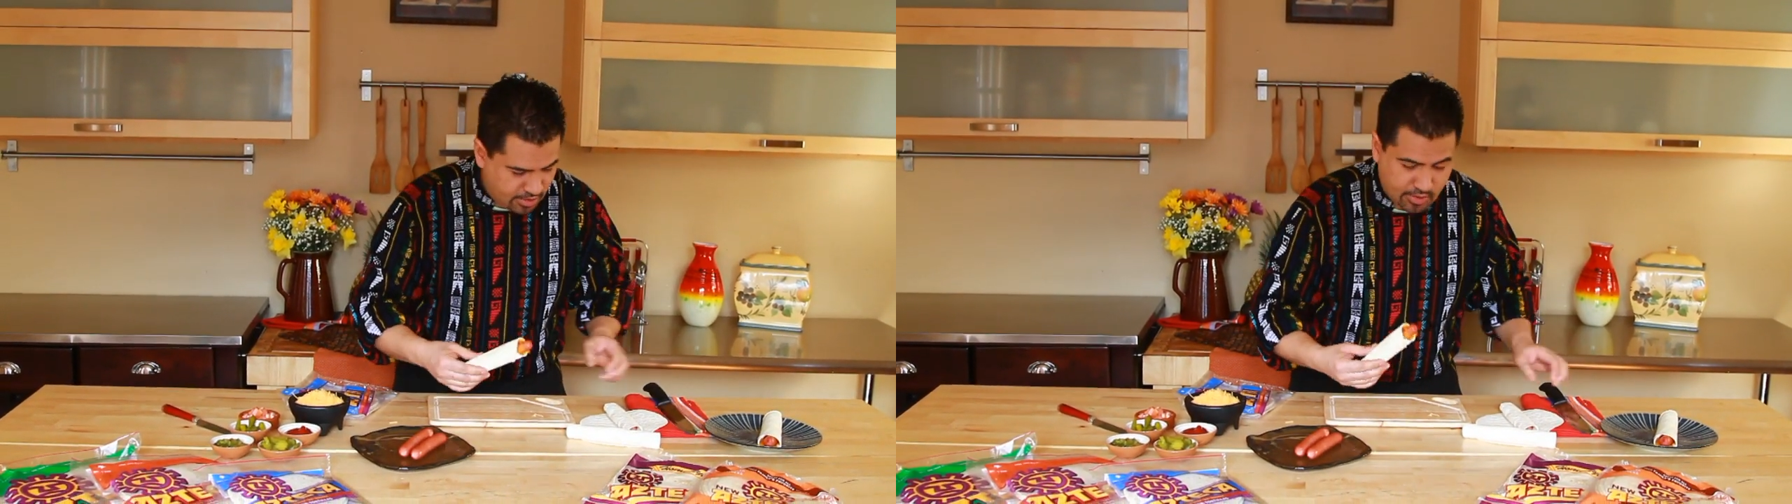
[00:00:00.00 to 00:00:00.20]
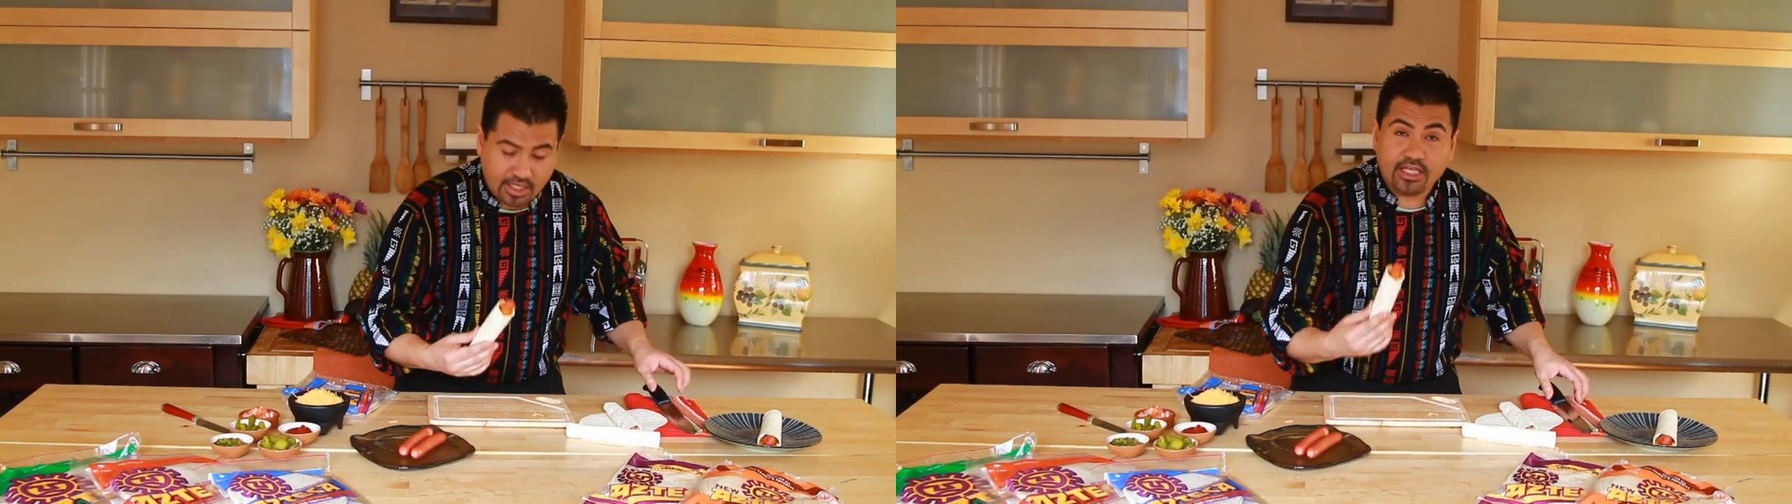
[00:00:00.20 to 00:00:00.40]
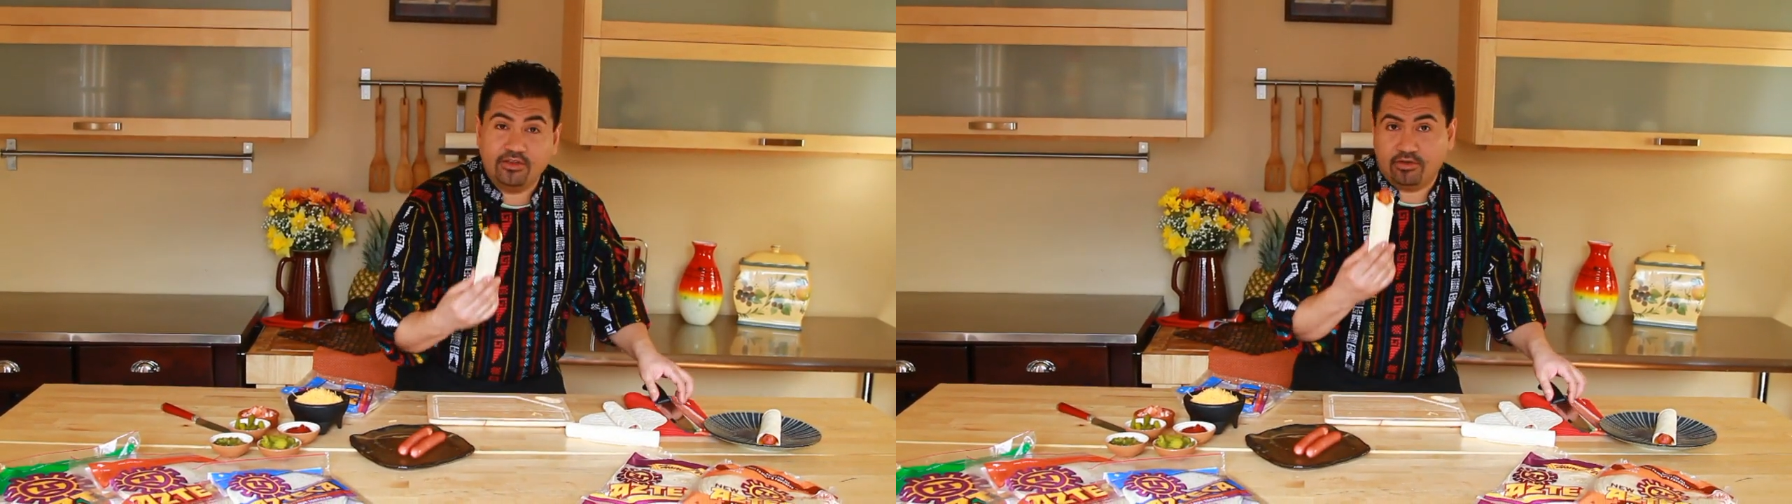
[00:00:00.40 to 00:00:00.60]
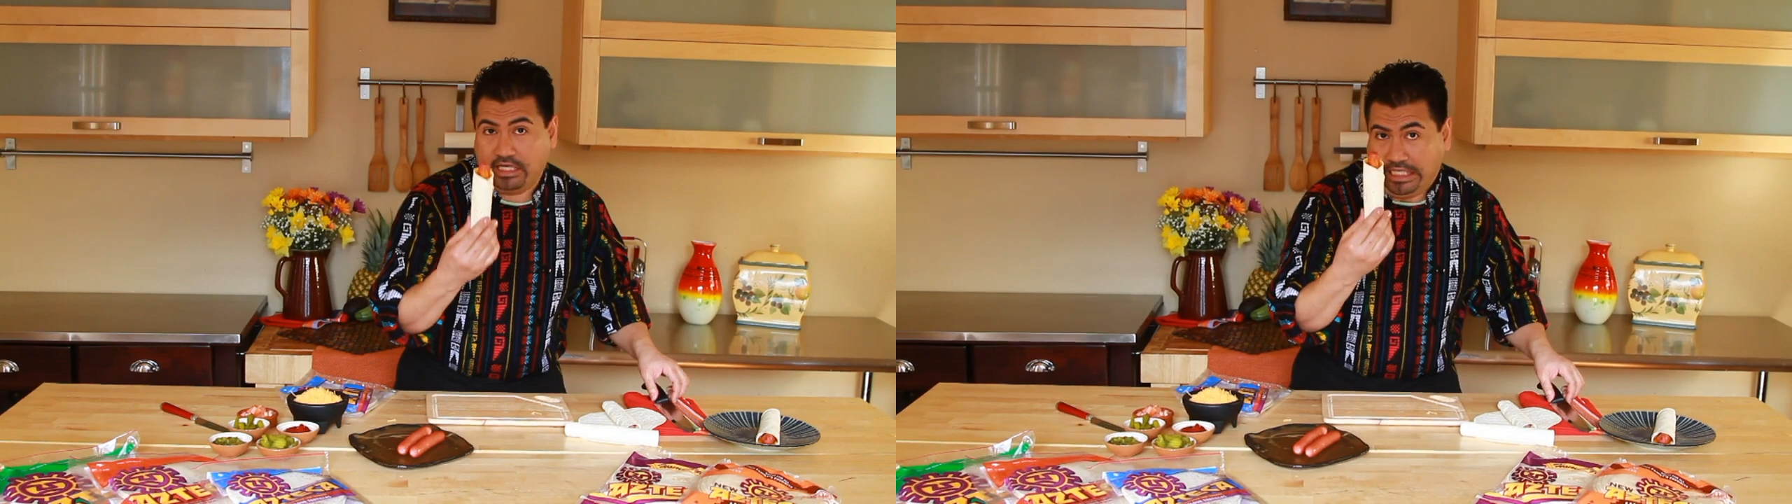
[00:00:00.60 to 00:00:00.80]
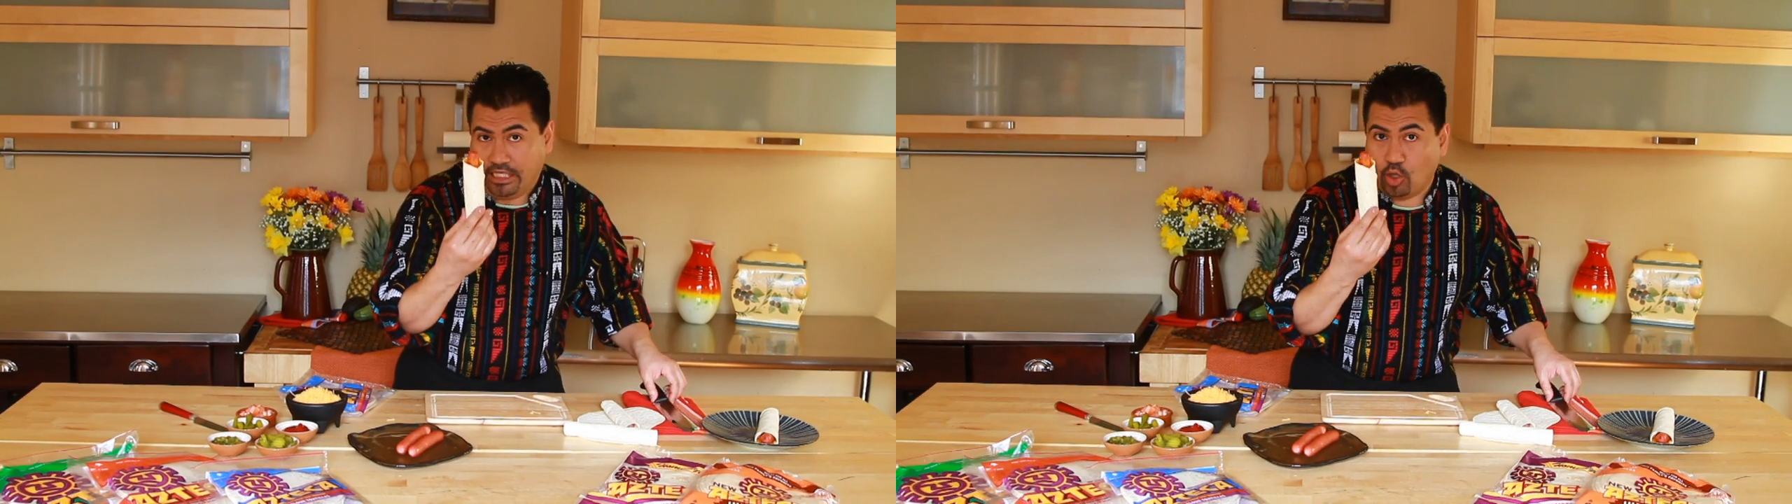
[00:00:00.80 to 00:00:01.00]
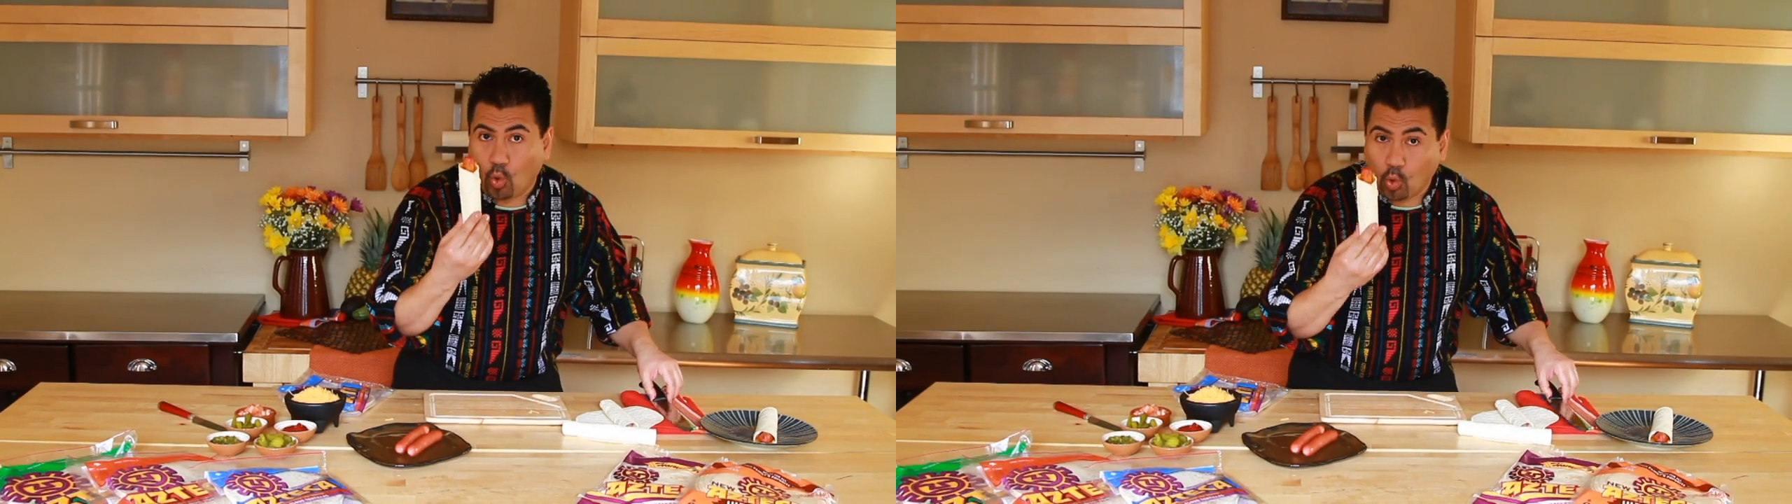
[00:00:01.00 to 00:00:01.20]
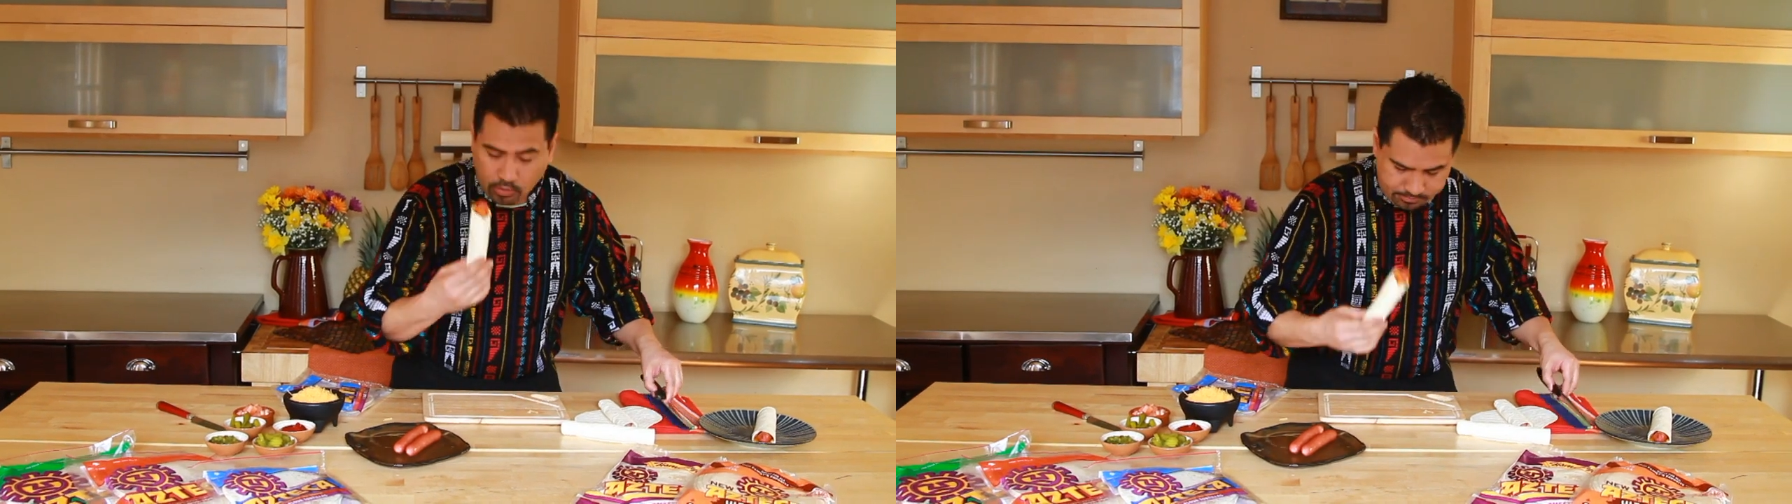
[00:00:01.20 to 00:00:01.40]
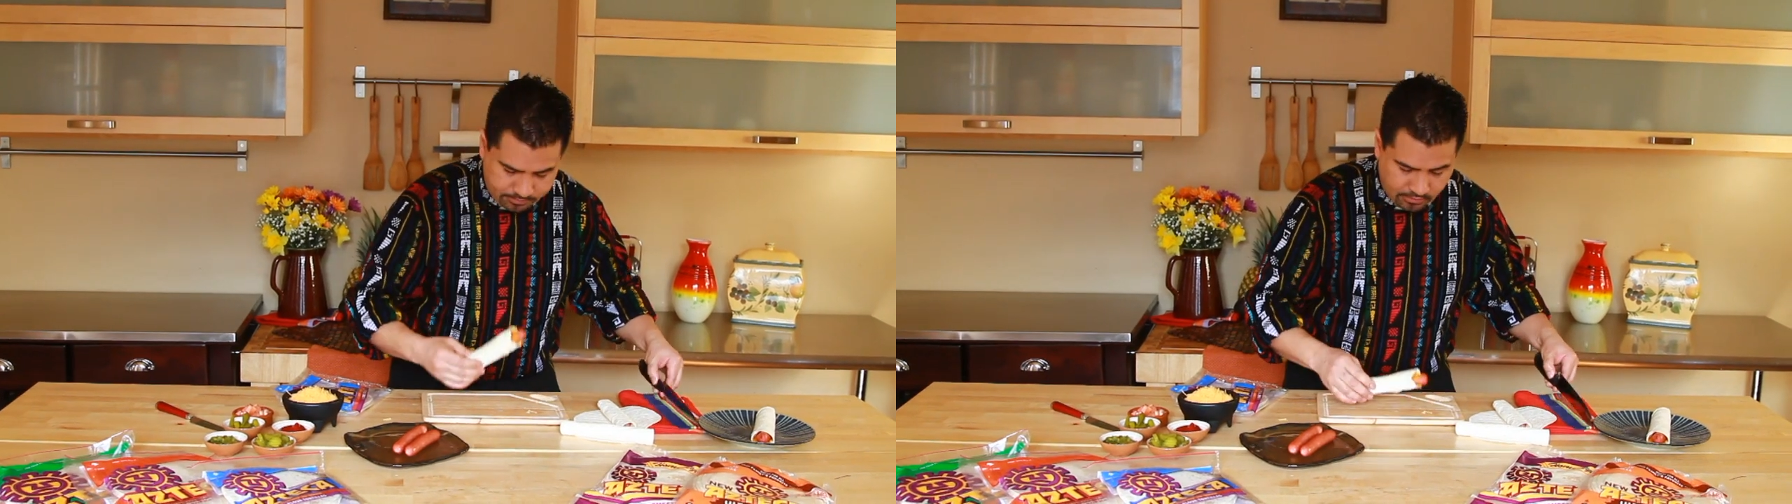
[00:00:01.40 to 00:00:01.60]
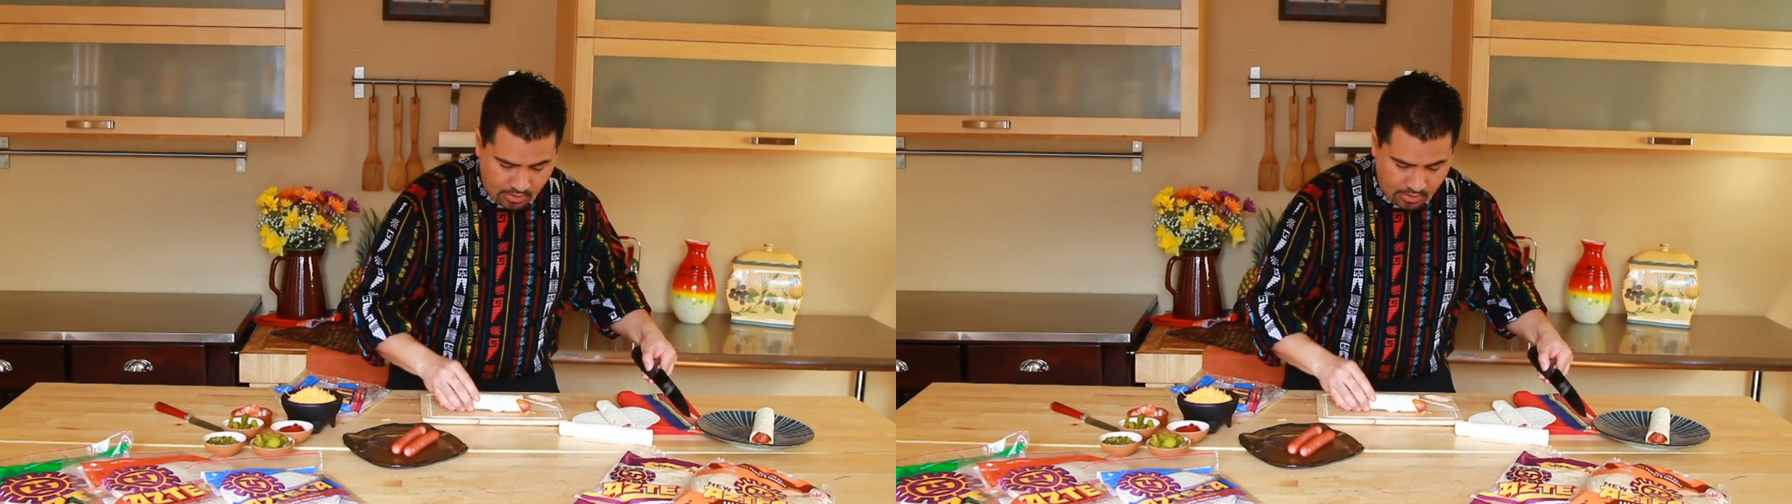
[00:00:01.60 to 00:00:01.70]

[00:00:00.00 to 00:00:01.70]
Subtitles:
You can either eat it whole,